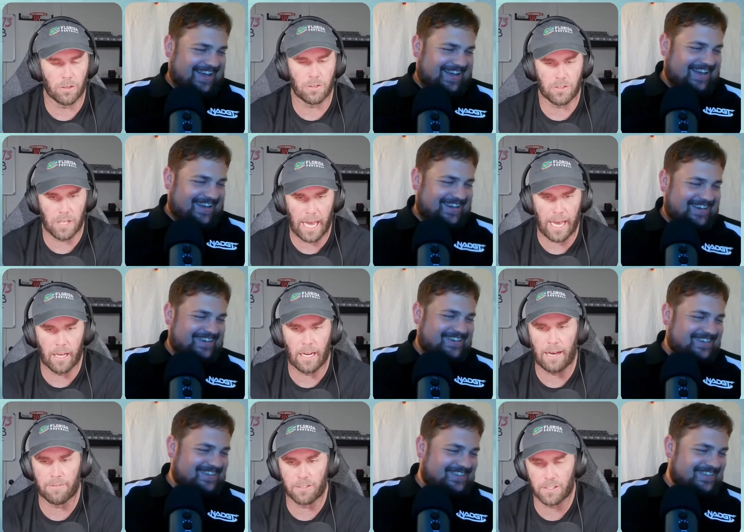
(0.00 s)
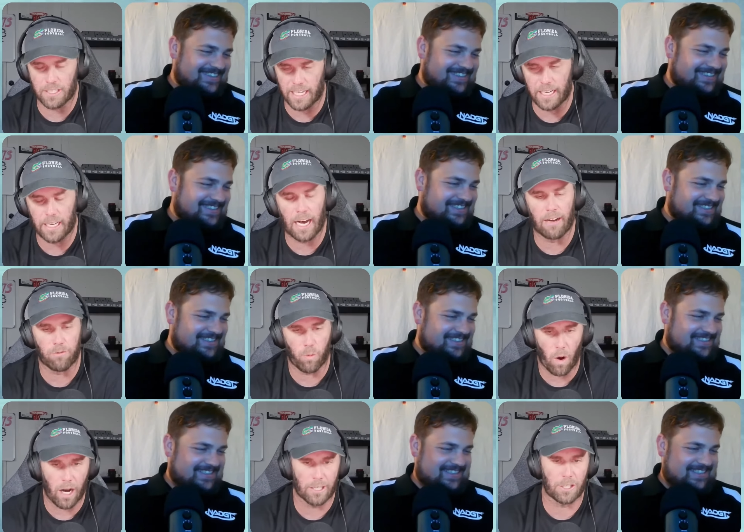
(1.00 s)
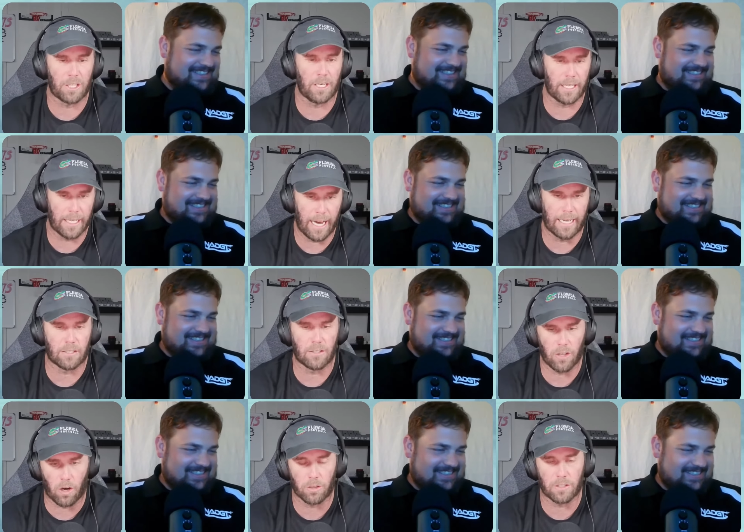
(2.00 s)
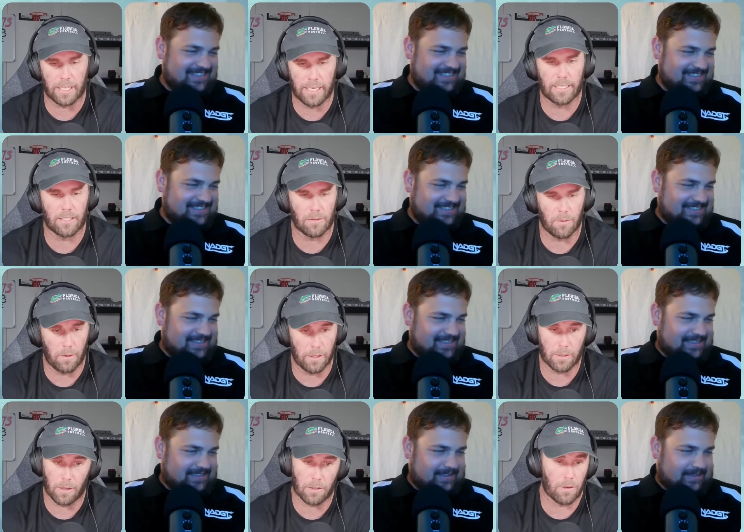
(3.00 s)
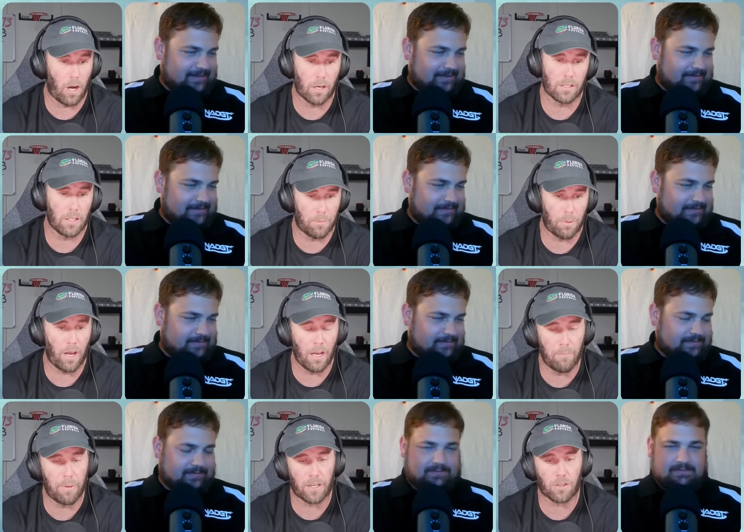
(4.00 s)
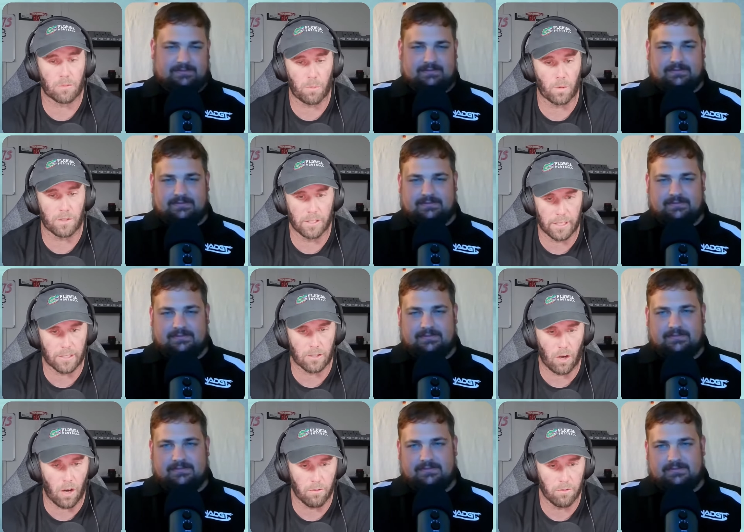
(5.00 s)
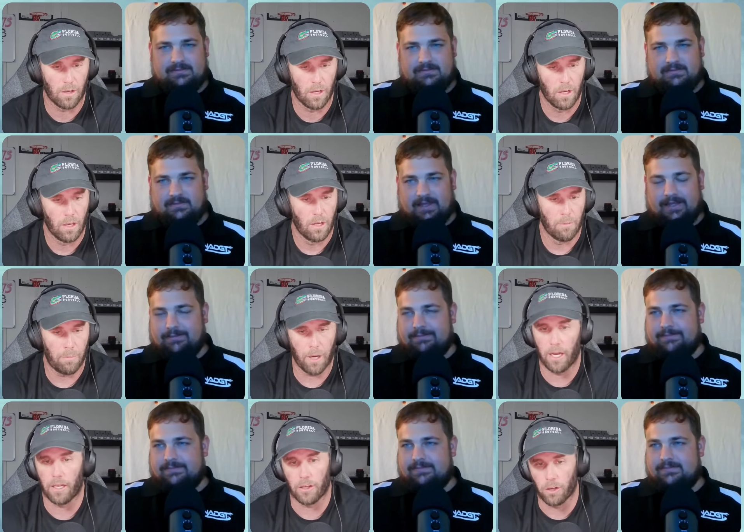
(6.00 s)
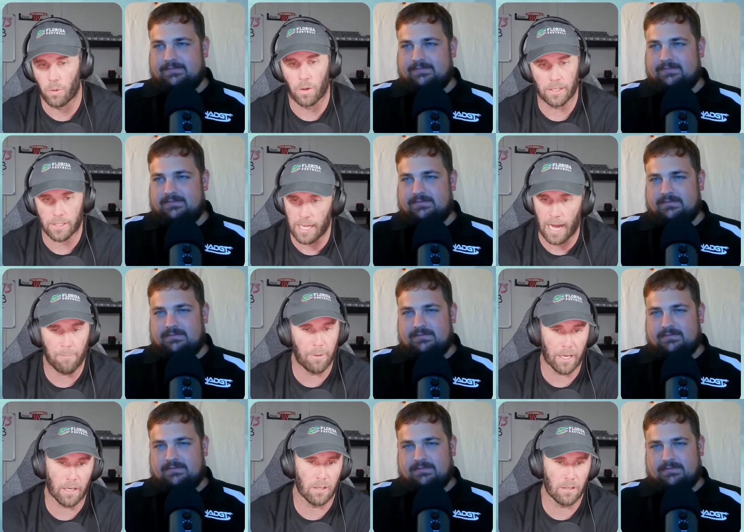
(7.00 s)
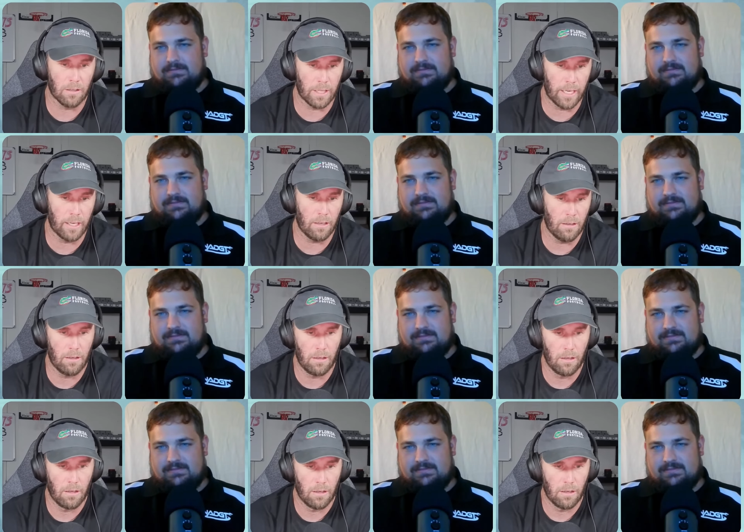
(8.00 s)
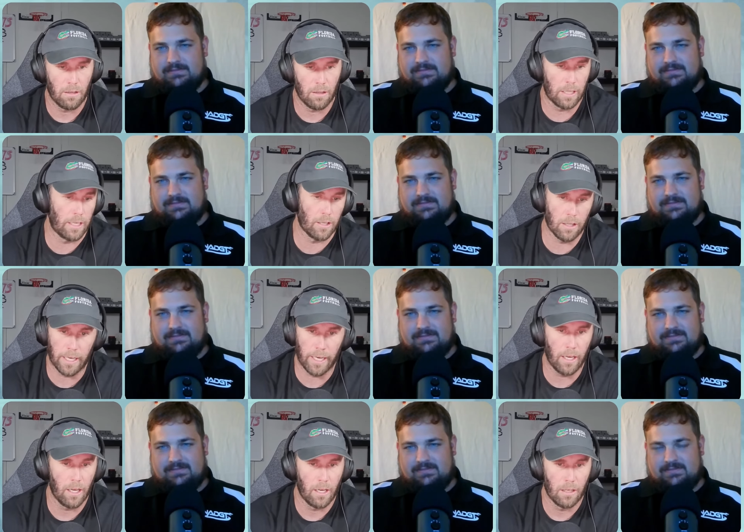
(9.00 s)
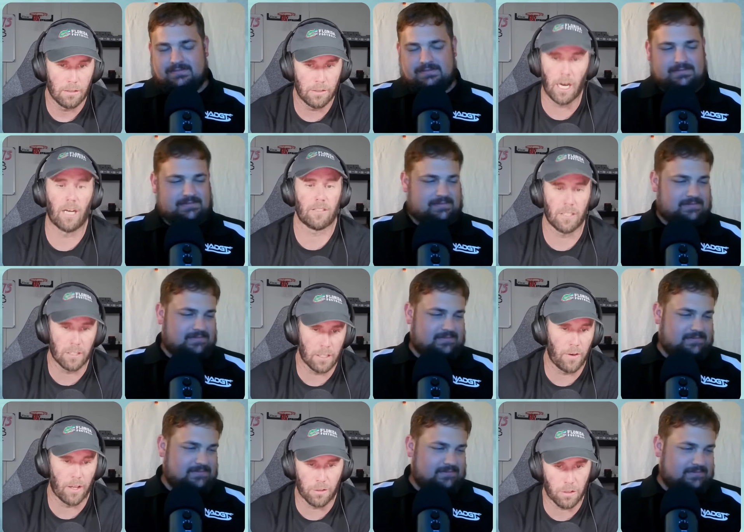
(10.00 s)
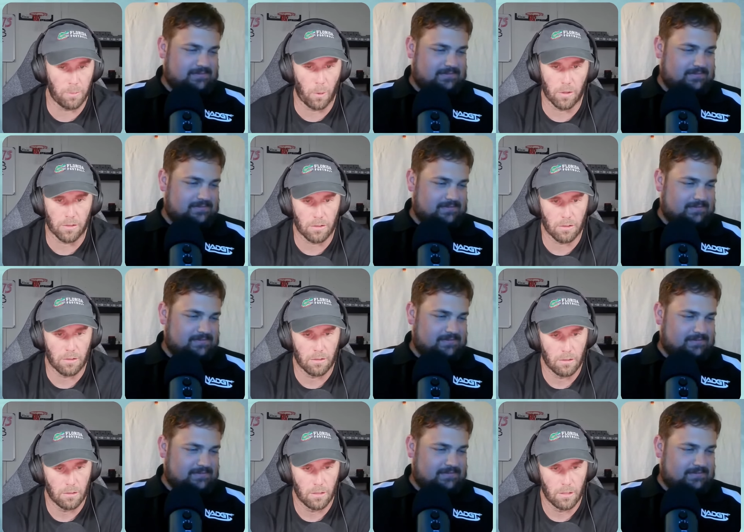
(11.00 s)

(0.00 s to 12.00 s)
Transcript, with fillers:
Speaker 1: understand. I've seen it. I've watched it. Yes, darts is it's, it's honestly probably a bigger sport than disc golf. But you know what? It's not bigger than literally dozens of other sports.